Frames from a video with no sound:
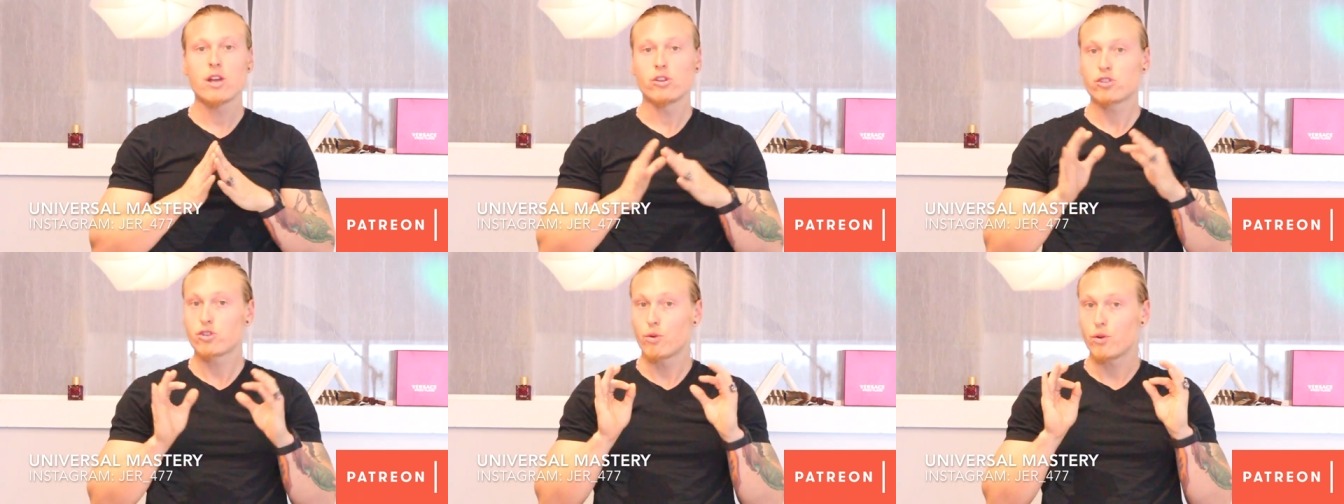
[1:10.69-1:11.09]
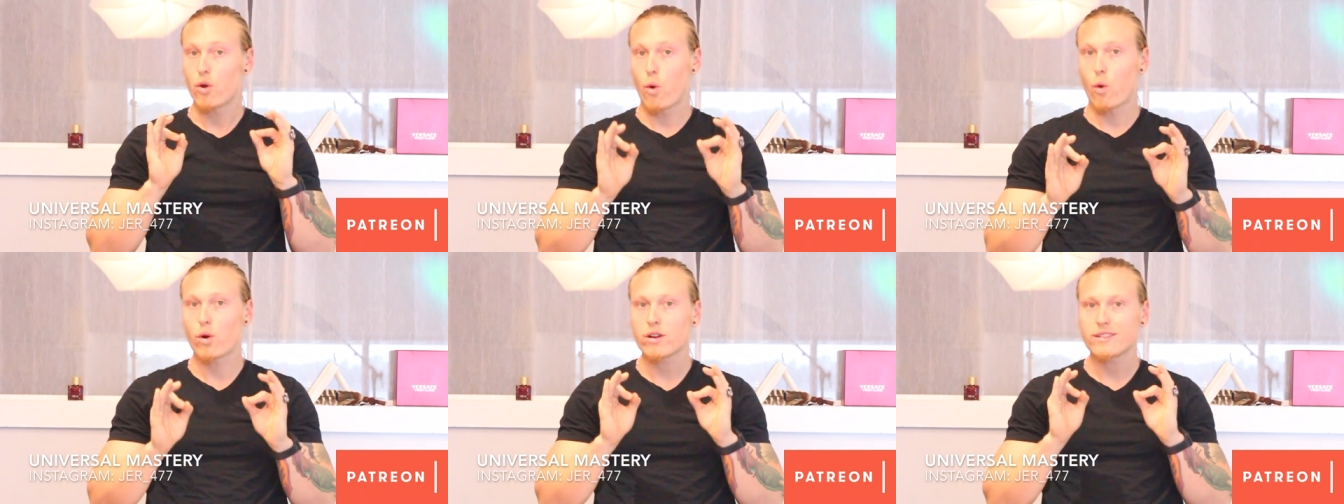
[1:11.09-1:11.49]
So, in
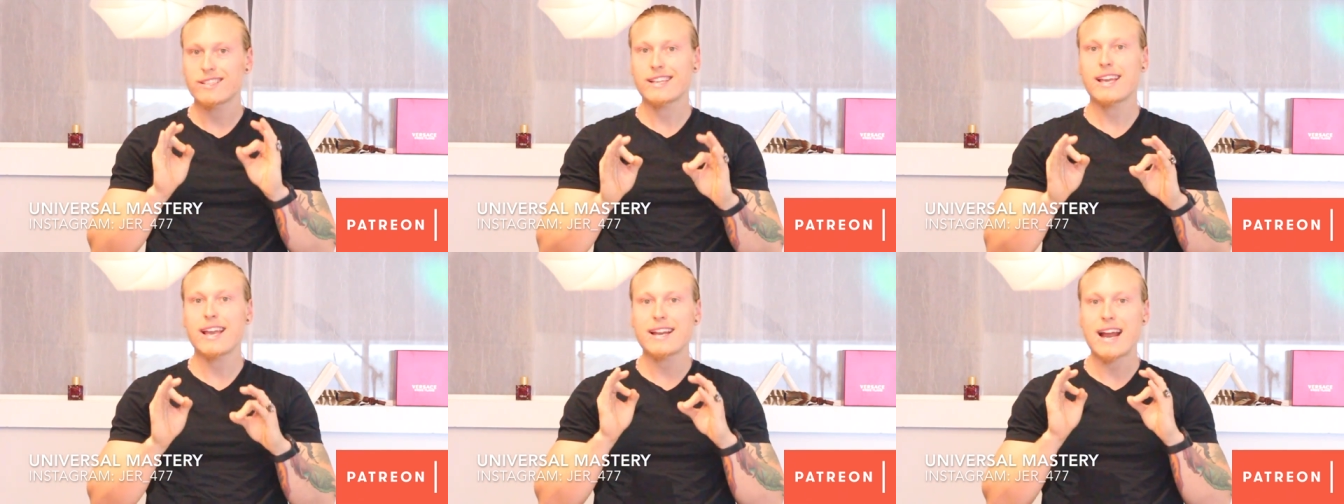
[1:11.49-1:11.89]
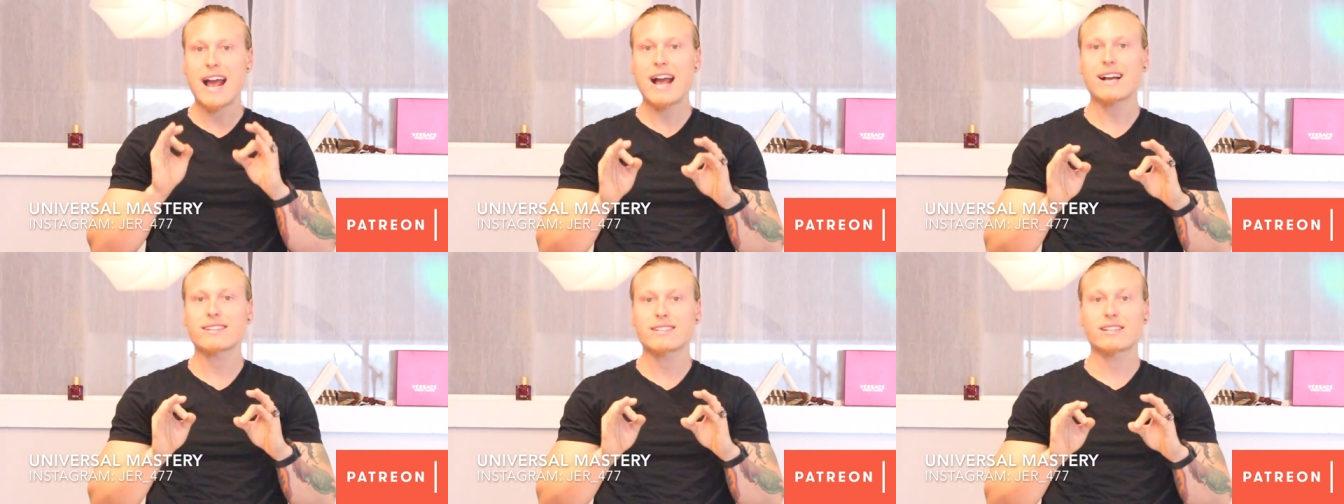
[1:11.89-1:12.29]
order to gain
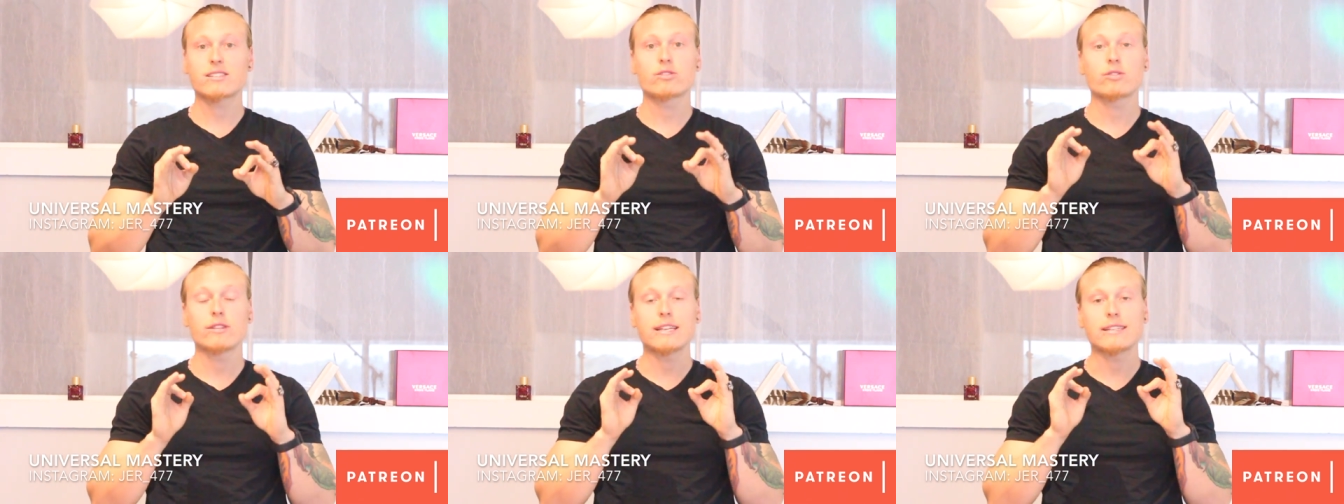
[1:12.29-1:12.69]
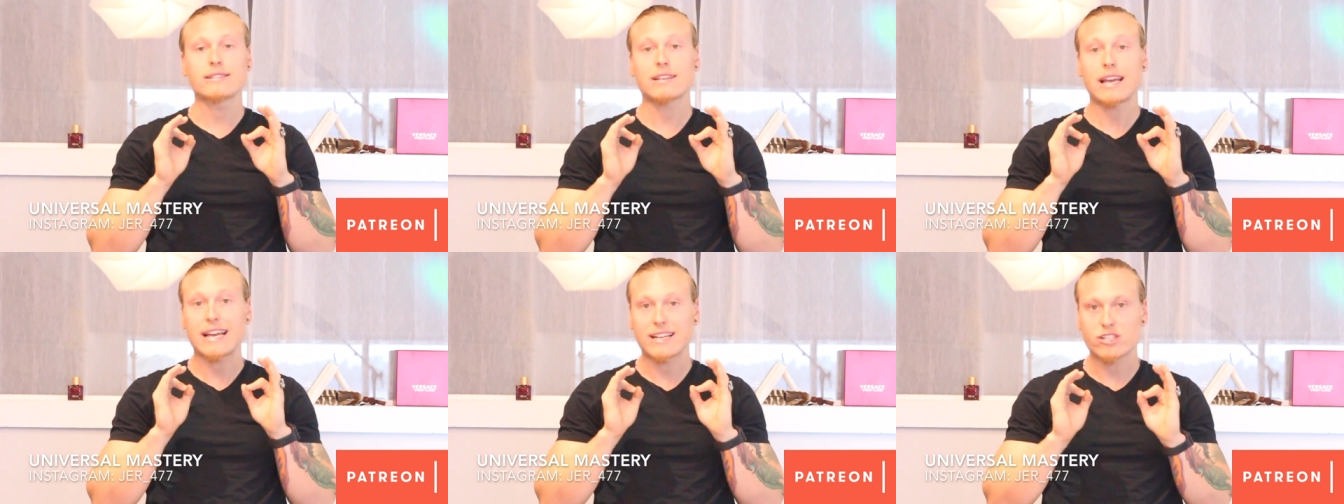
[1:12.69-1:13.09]
access to
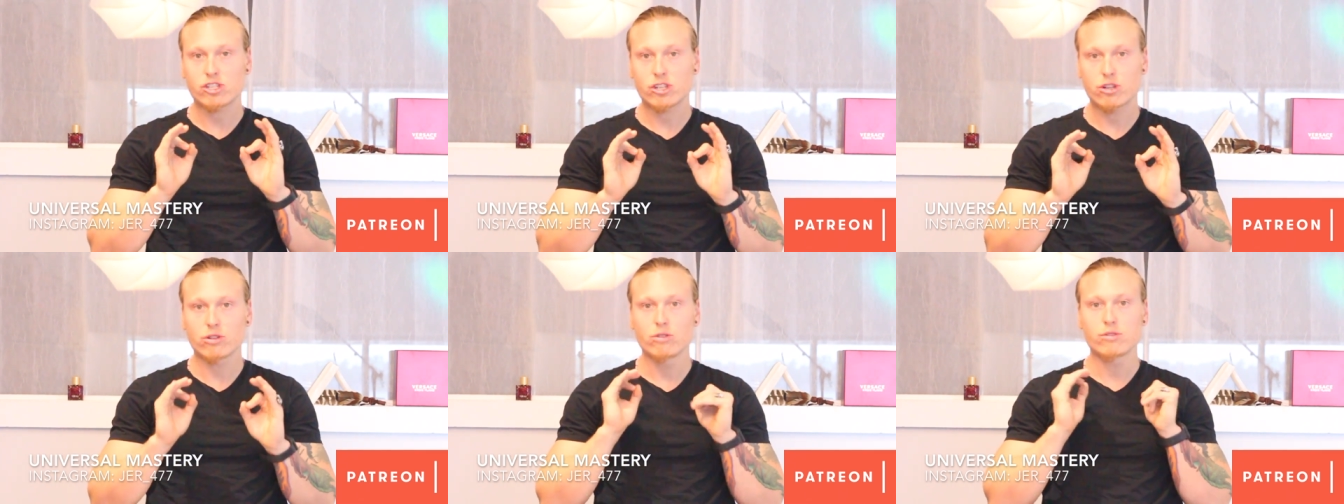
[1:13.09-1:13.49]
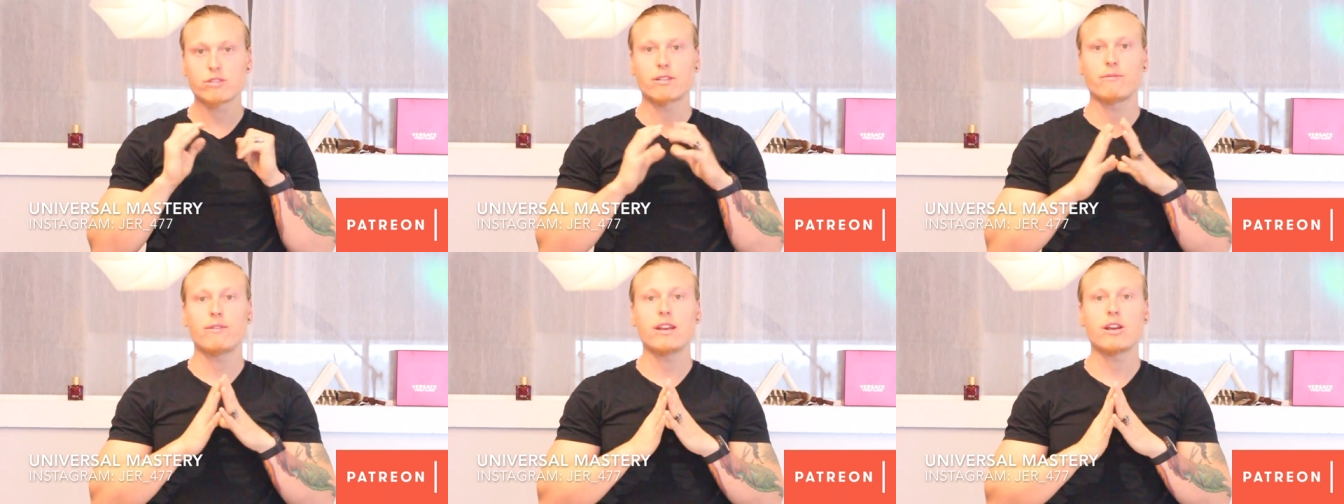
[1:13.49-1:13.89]
these
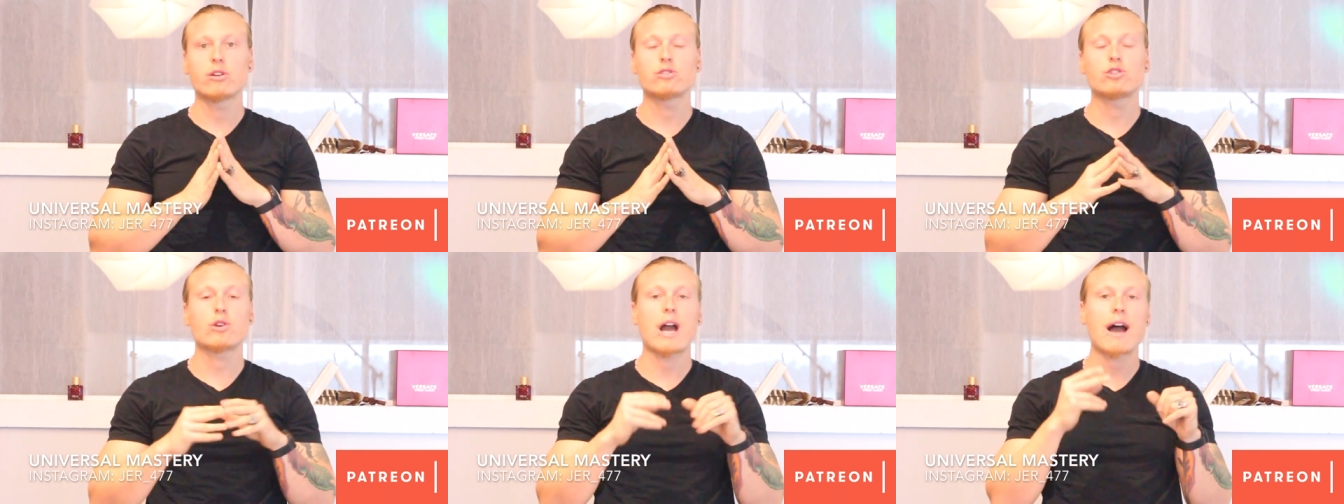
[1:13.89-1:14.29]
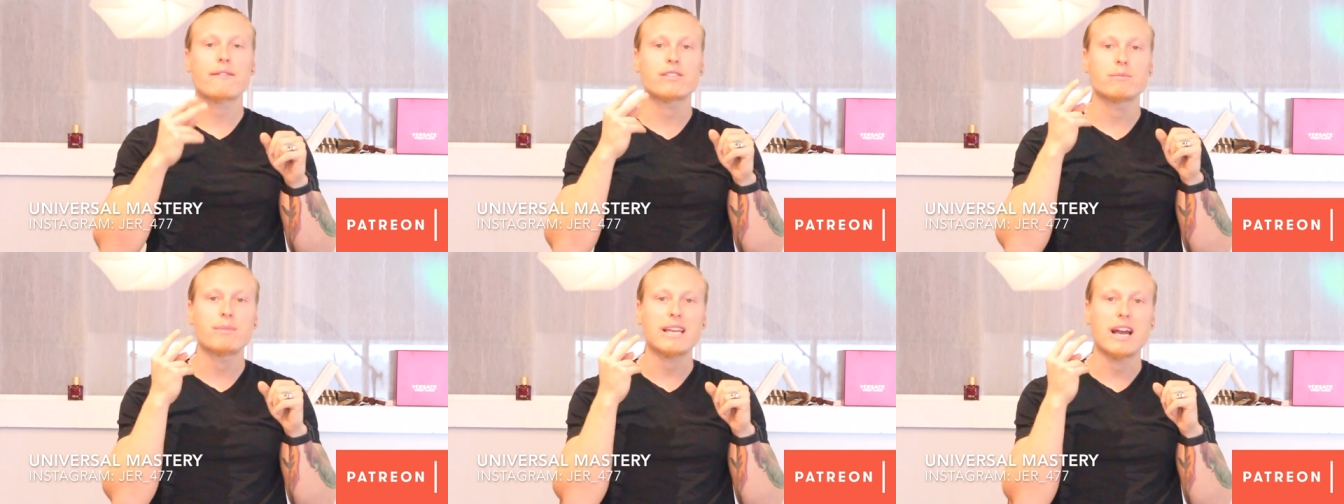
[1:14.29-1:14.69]
exclusive videos, you
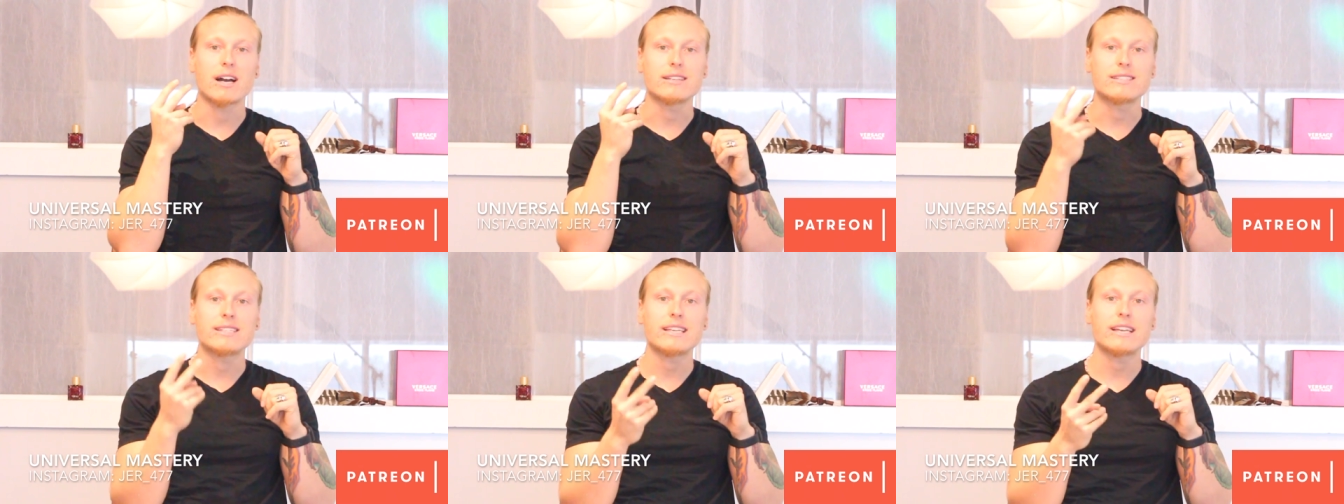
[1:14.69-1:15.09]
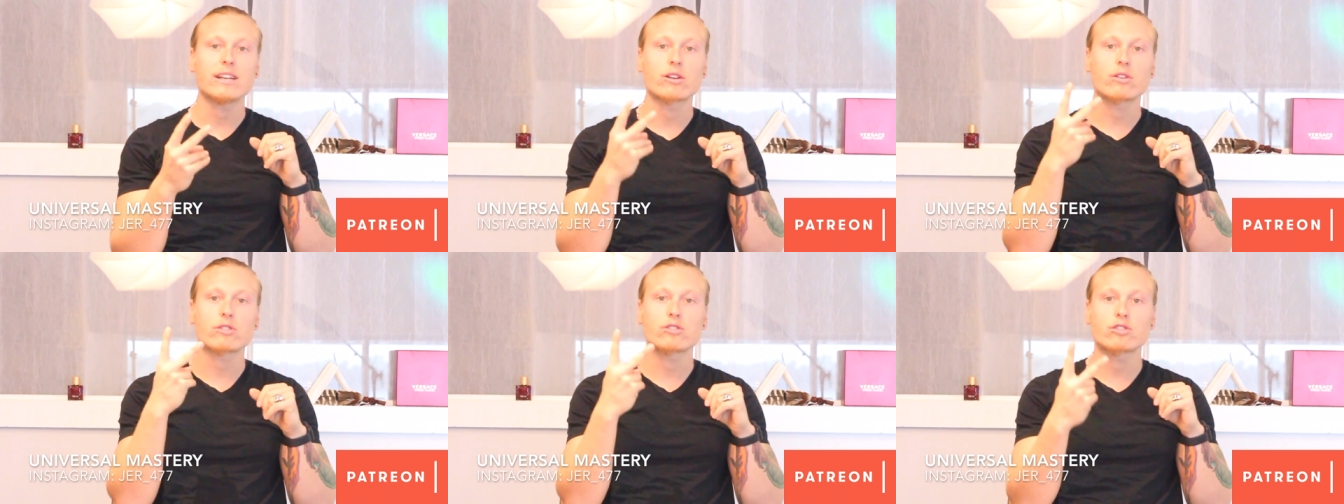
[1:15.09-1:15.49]
have to be a
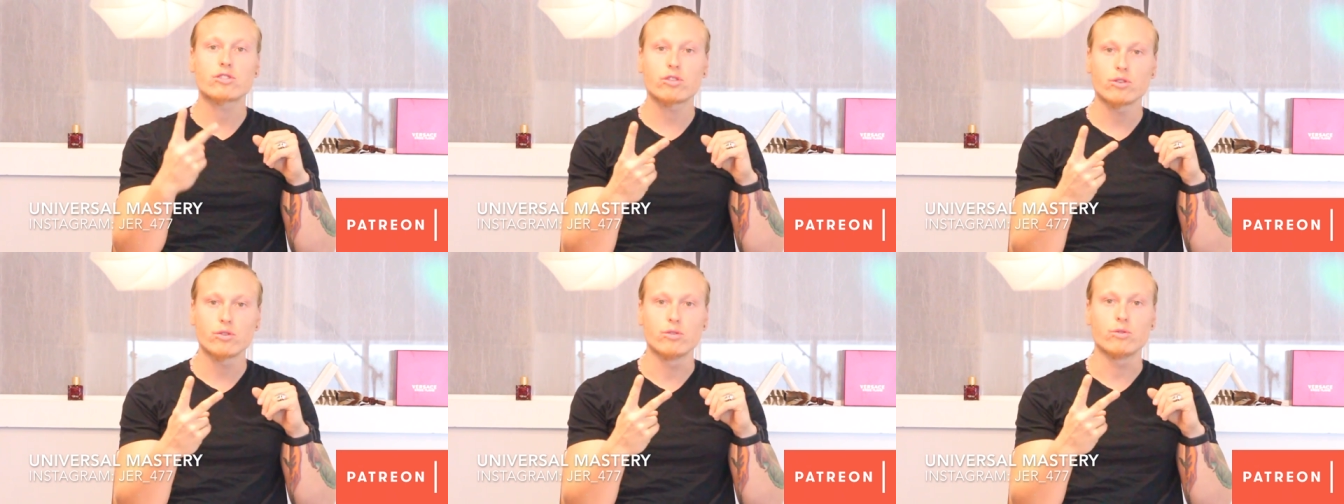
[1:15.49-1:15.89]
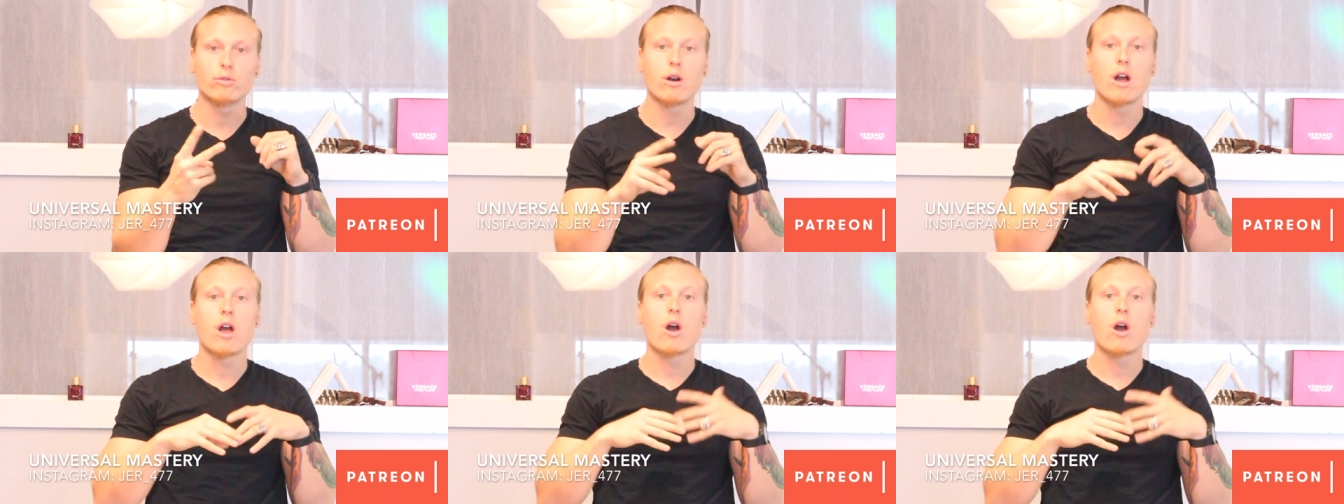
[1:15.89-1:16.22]
tier two